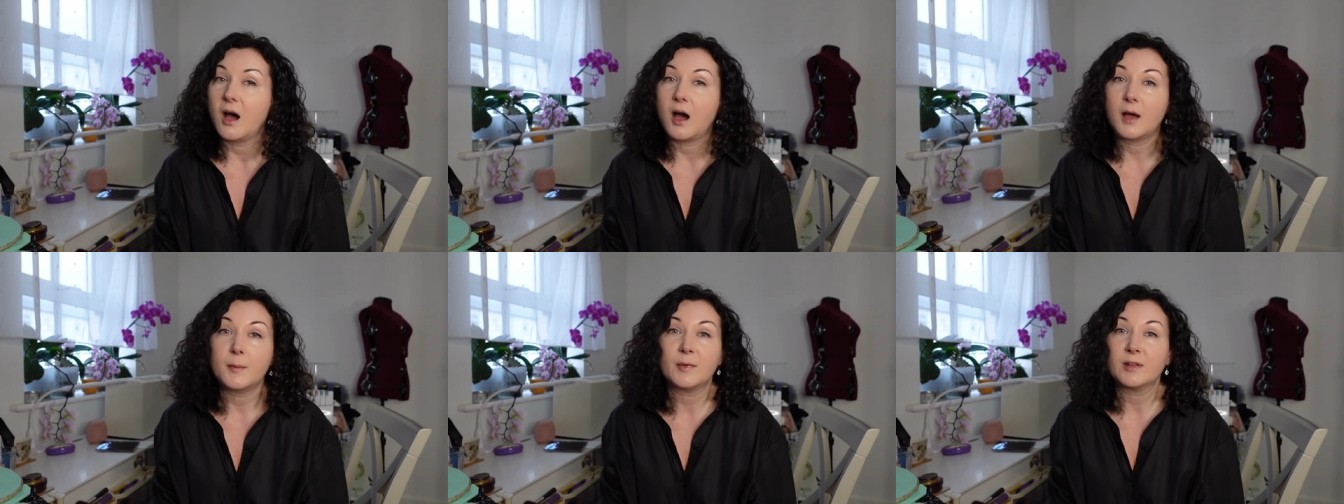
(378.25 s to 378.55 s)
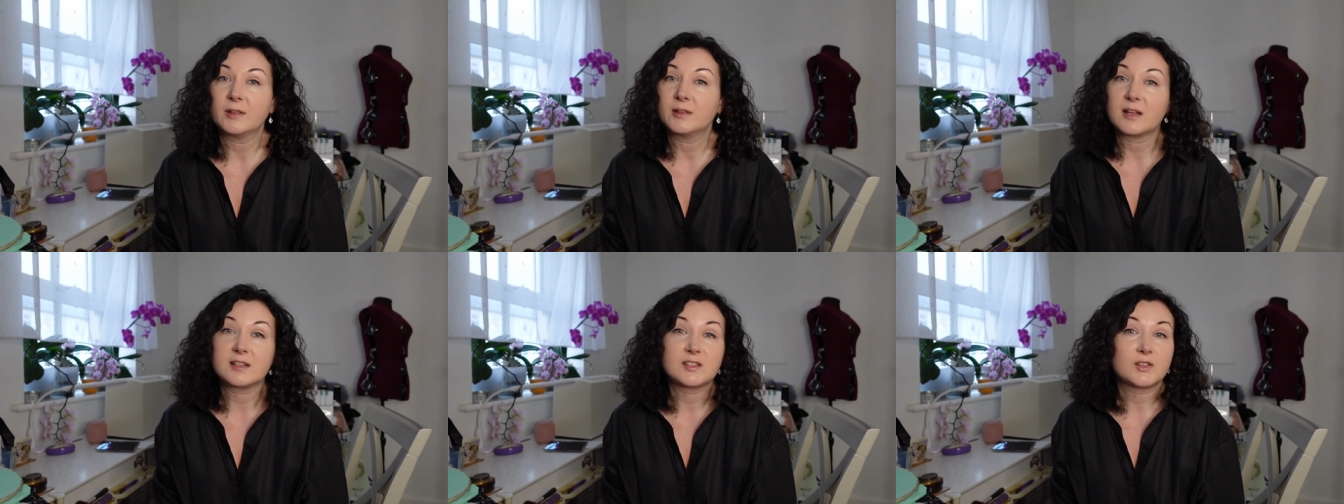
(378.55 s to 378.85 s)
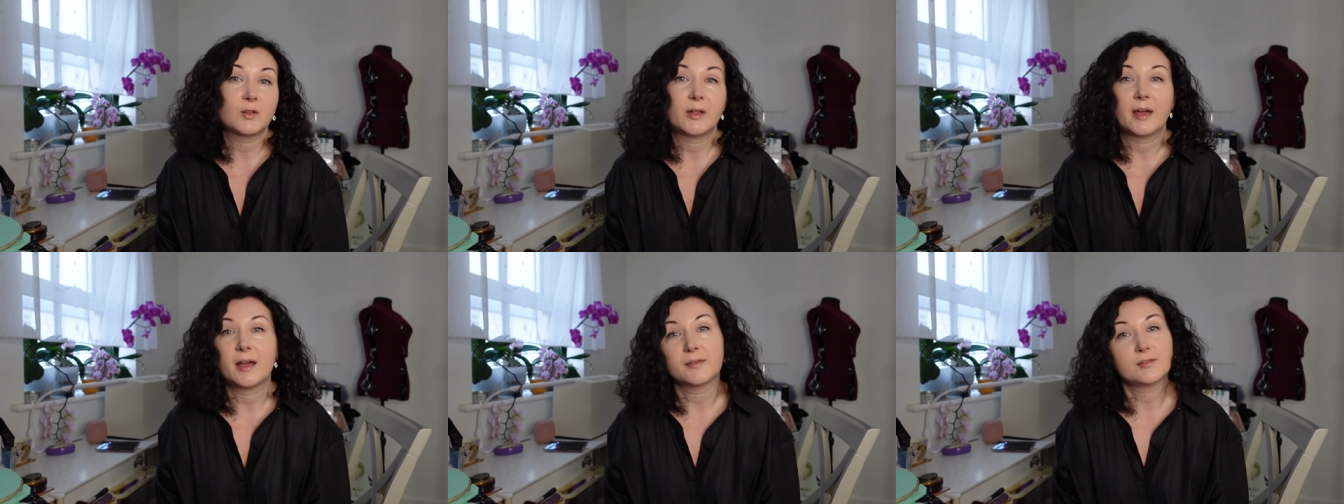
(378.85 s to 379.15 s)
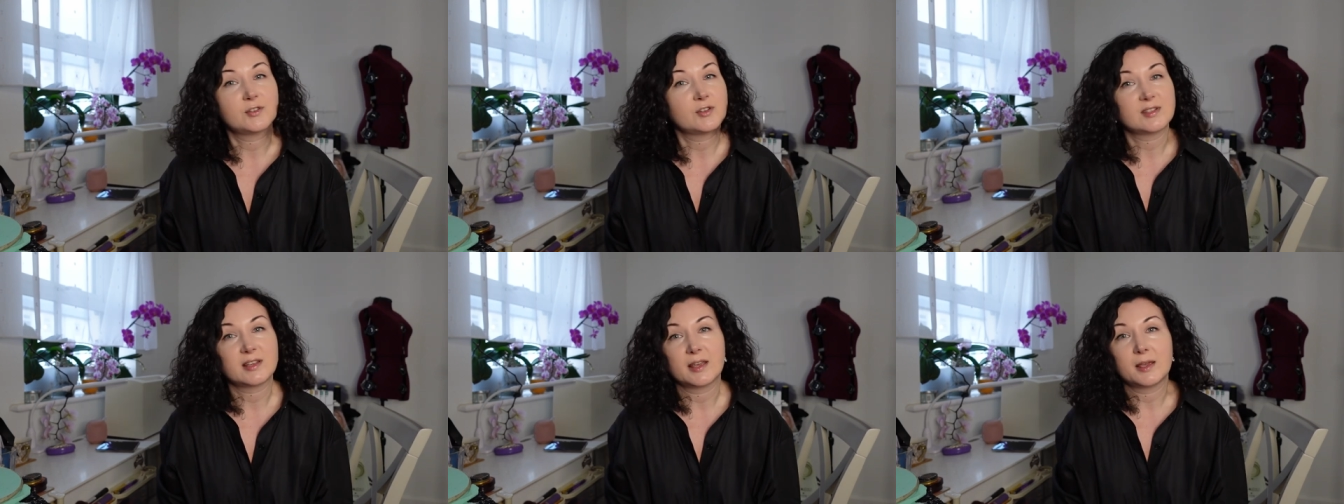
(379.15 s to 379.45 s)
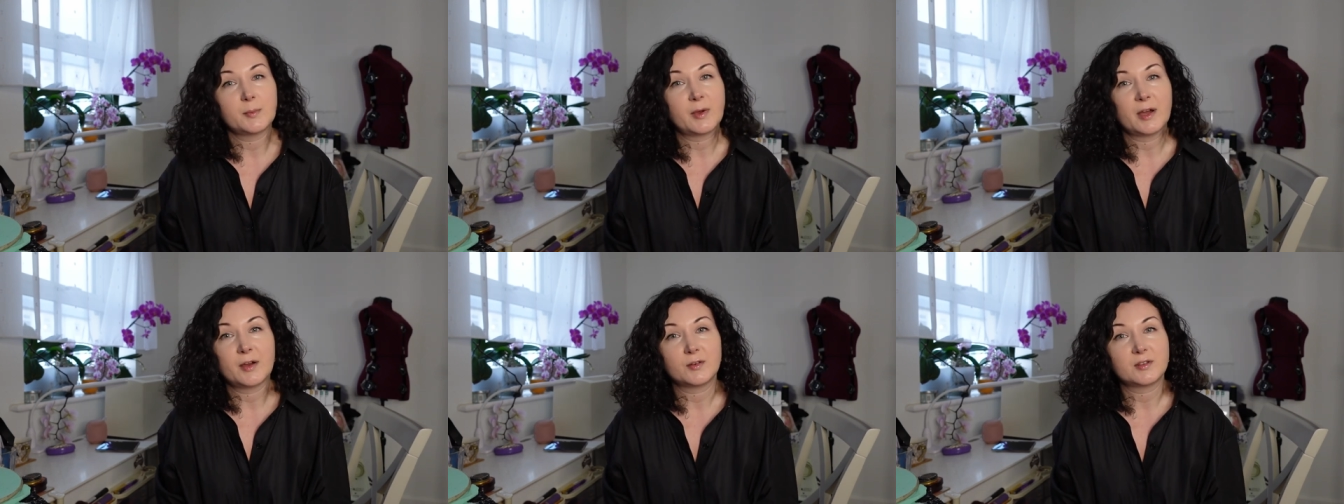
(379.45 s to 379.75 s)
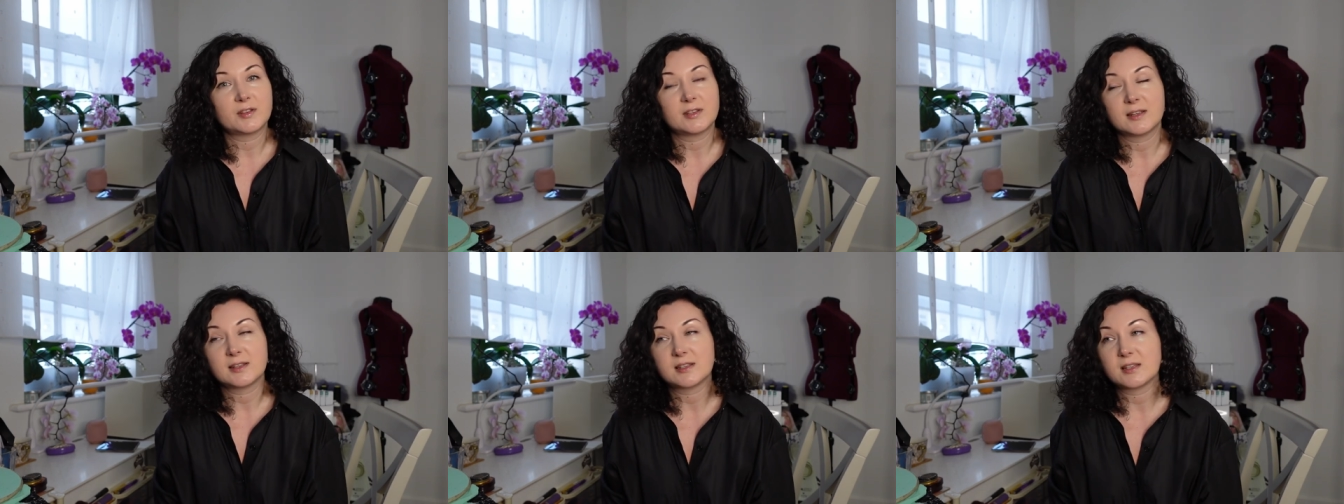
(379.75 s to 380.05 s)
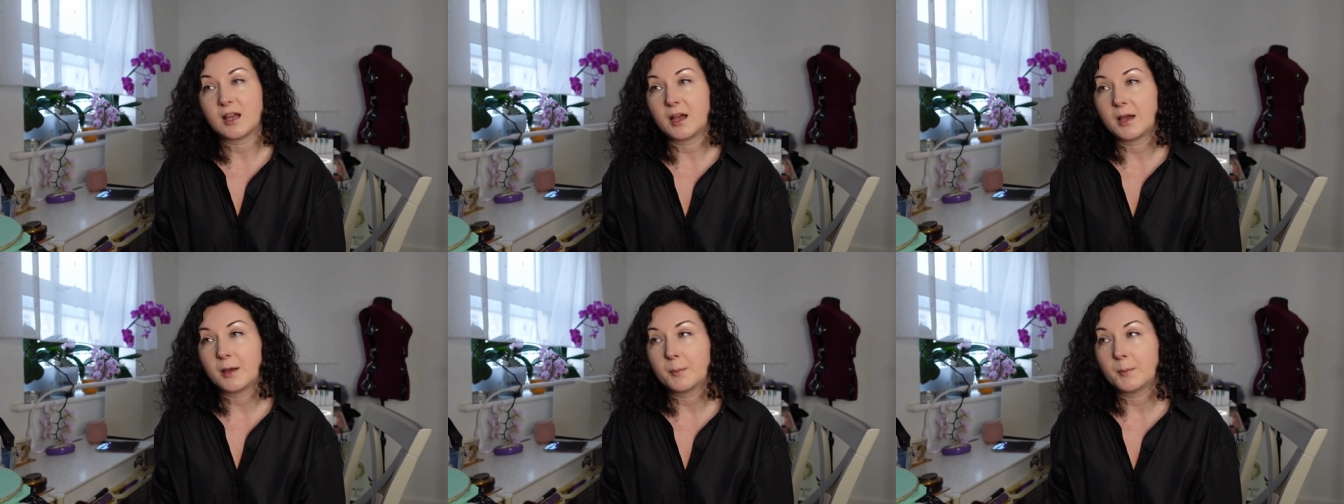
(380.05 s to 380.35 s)
I mean that's all I have to say about
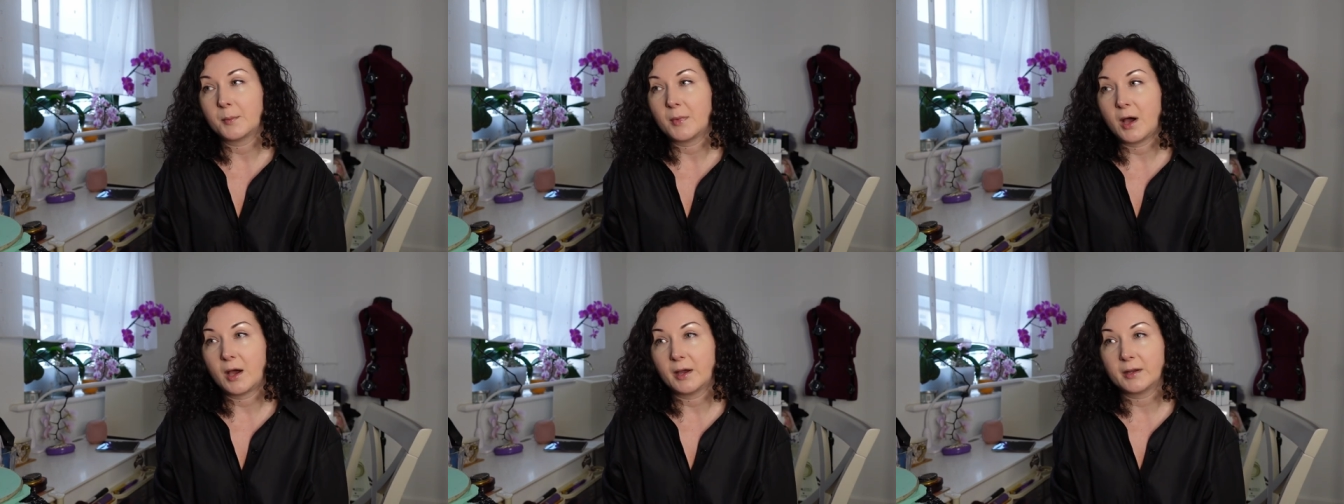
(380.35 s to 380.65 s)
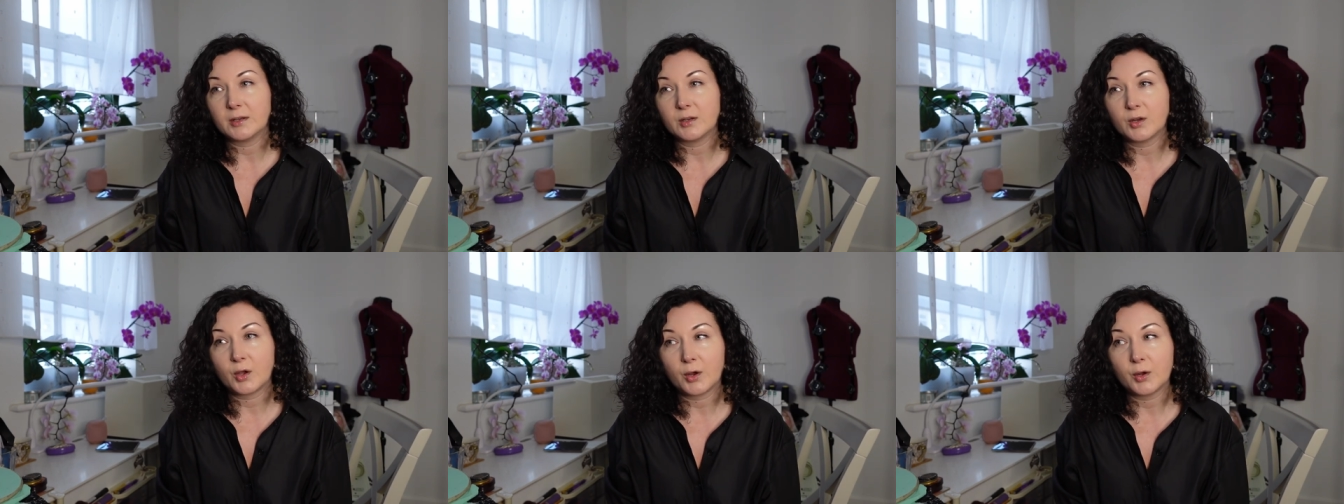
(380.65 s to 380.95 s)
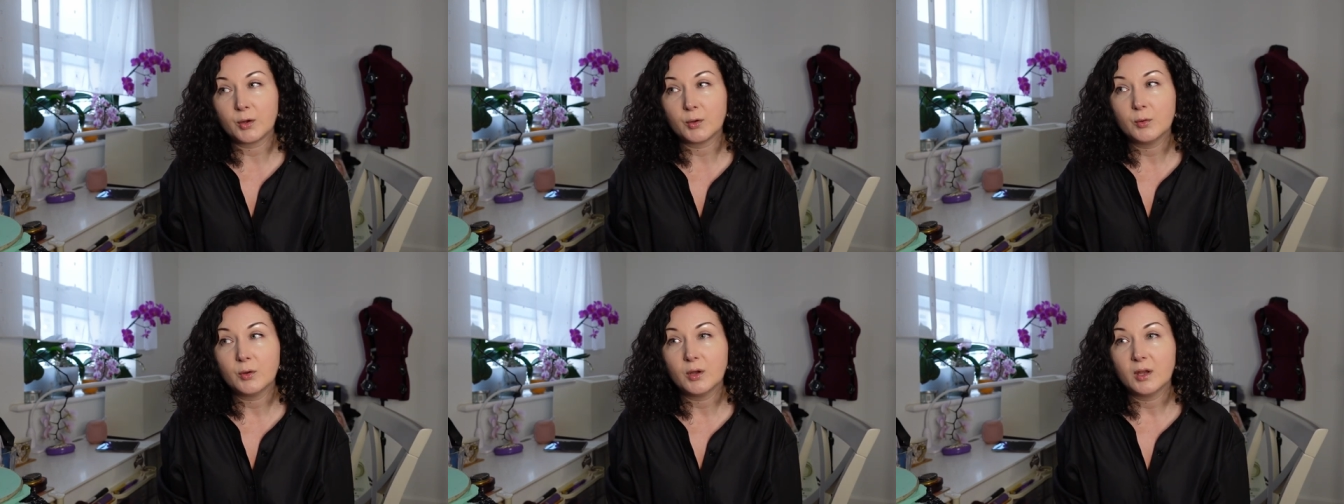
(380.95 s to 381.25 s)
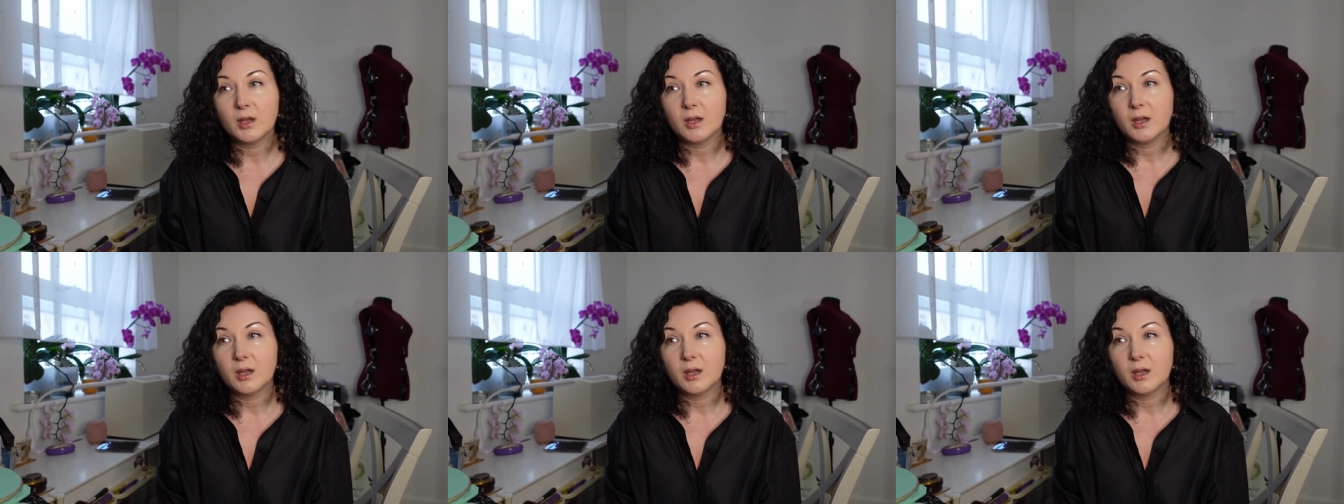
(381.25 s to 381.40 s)
it. Um, I know